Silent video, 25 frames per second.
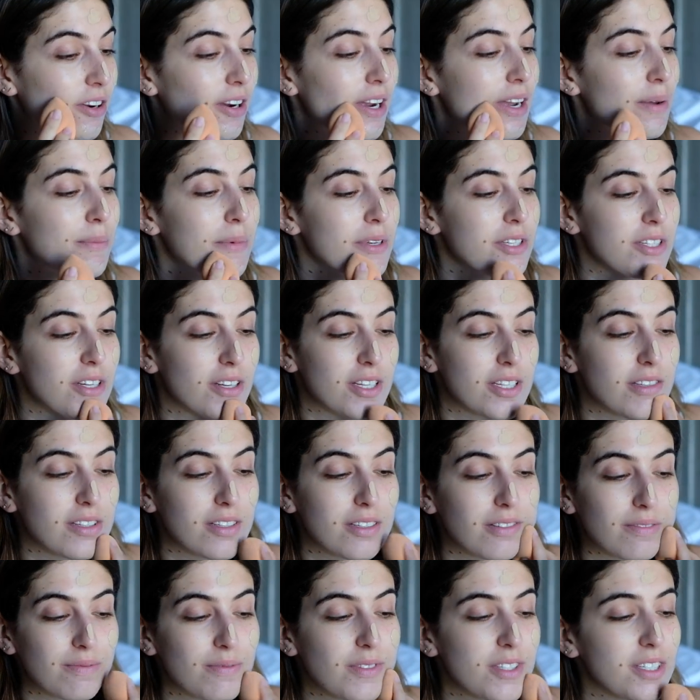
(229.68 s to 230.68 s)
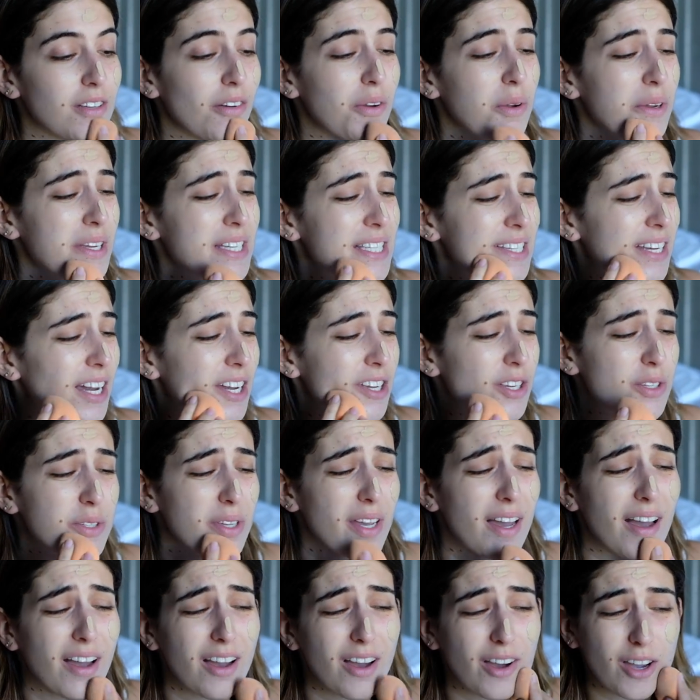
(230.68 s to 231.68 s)
cream. It's just so easy. I use
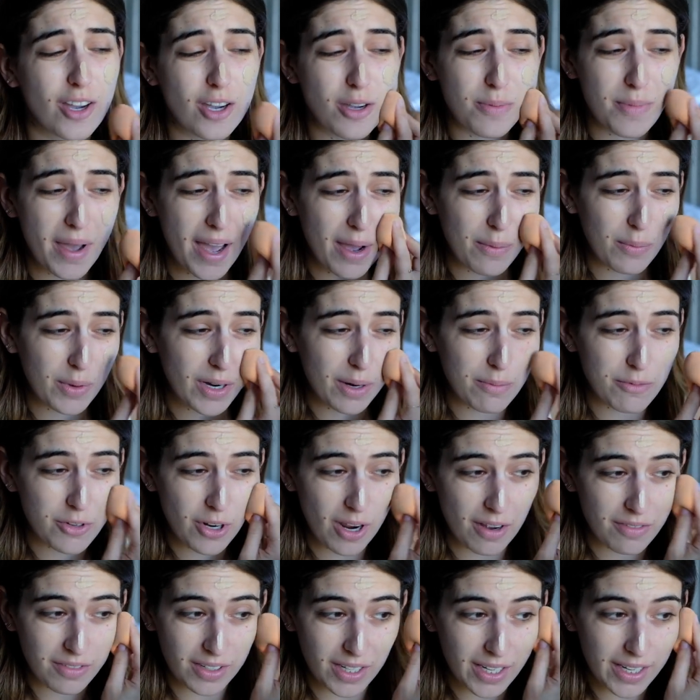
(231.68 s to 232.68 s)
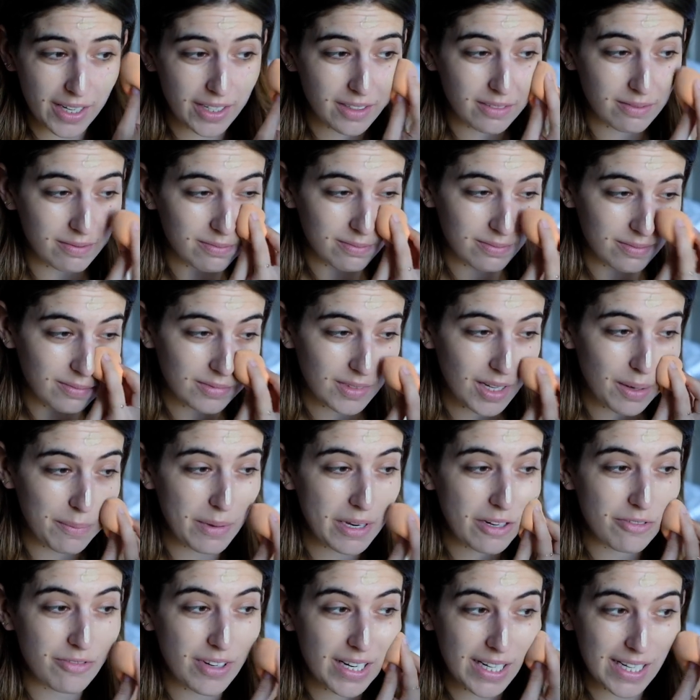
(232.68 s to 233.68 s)
it at home and when I'm travelling. I
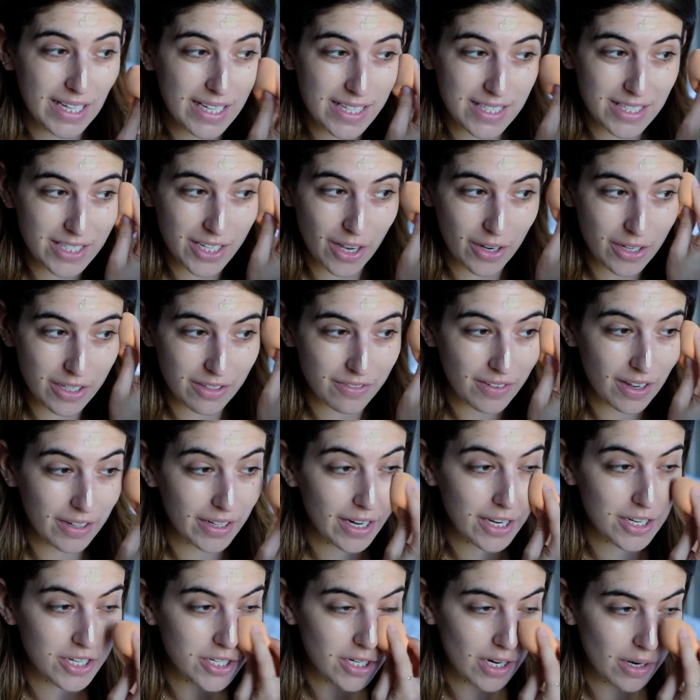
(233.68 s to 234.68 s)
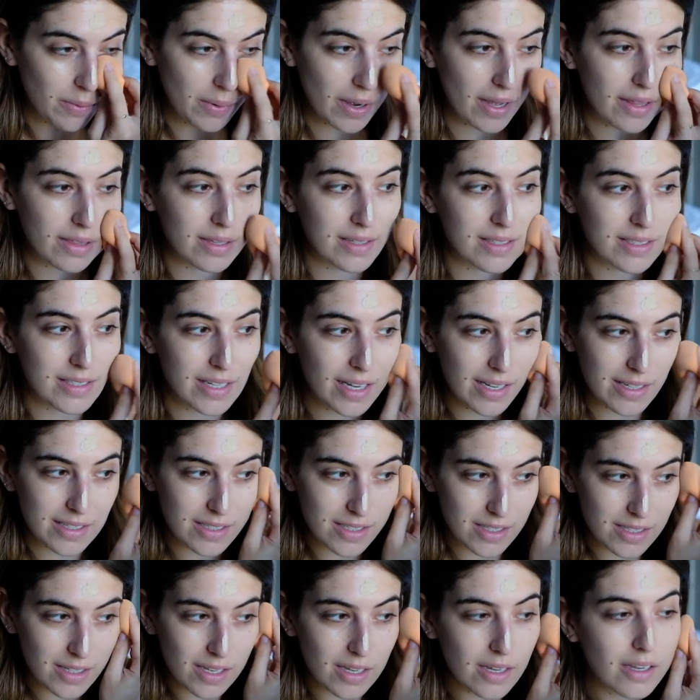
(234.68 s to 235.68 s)
mean, it really is the only foundation I wear these
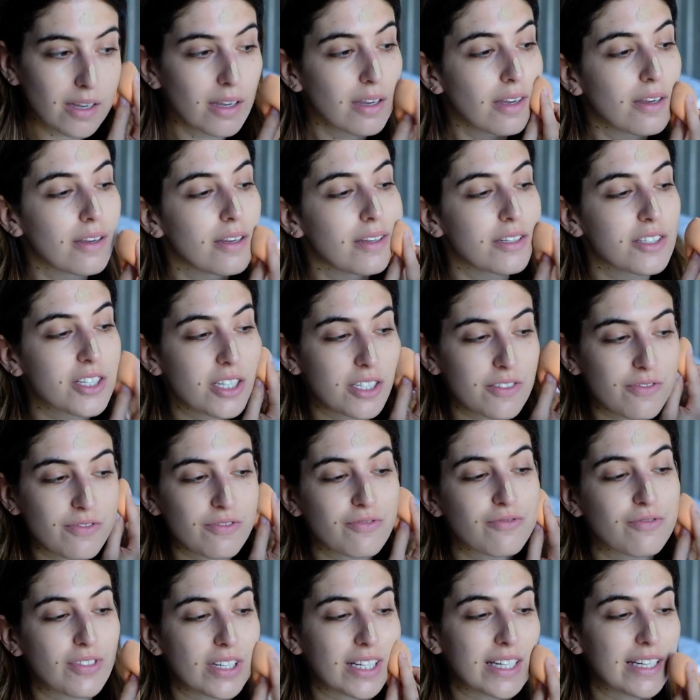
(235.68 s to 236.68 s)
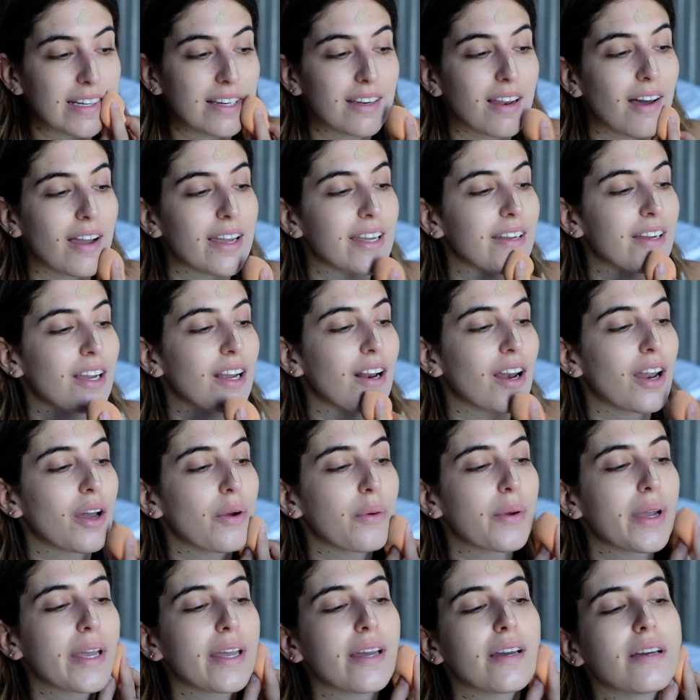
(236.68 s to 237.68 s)
days. Just really light and
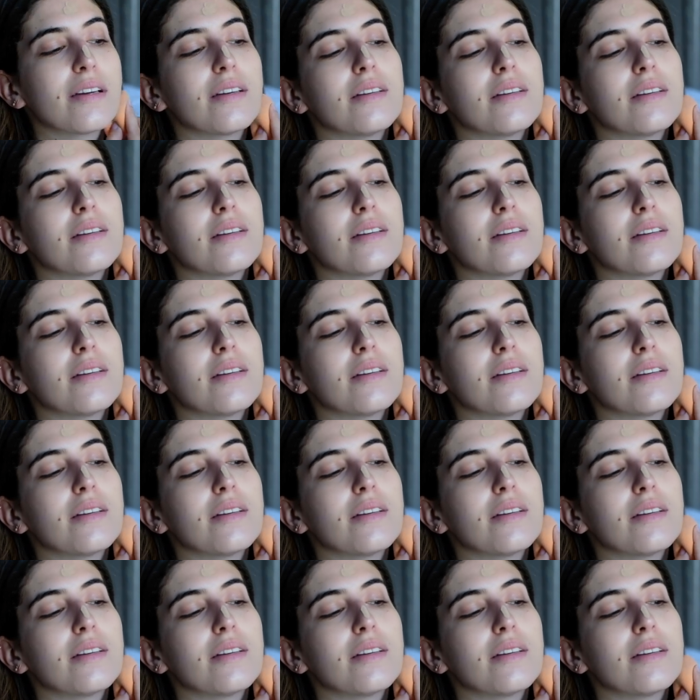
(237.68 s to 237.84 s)
glowy.